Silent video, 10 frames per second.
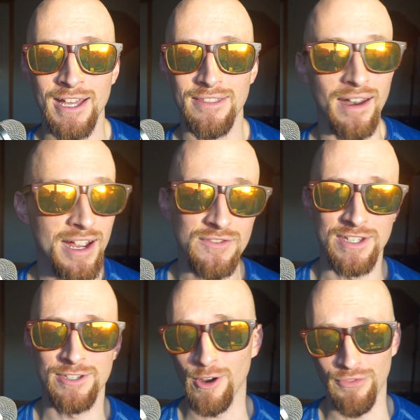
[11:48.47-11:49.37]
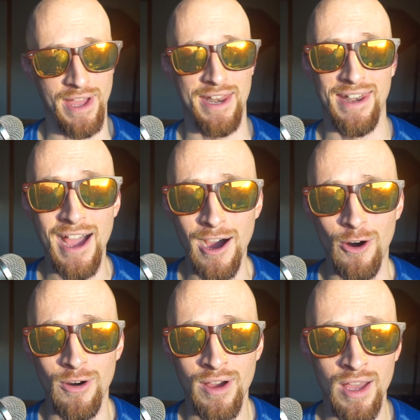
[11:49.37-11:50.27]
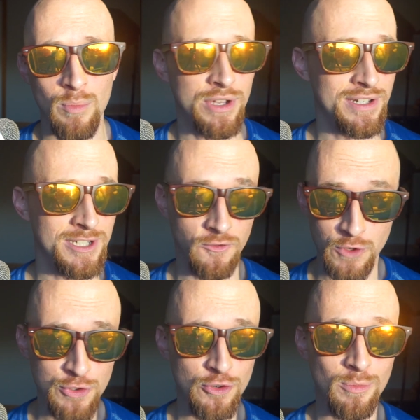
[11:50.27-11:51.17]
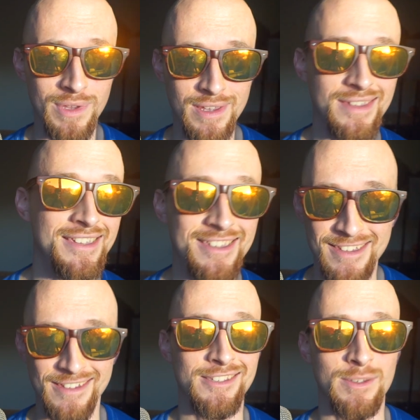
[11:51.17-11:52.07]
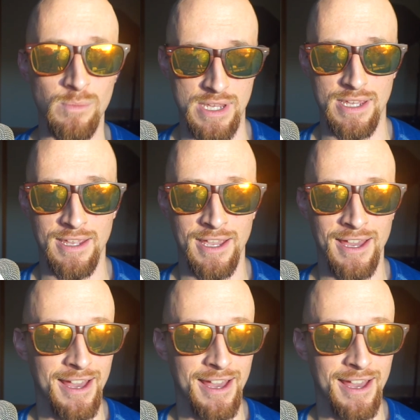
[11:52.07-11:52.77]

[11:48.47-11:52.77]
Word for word: then I have to start that now because the future me, he is me.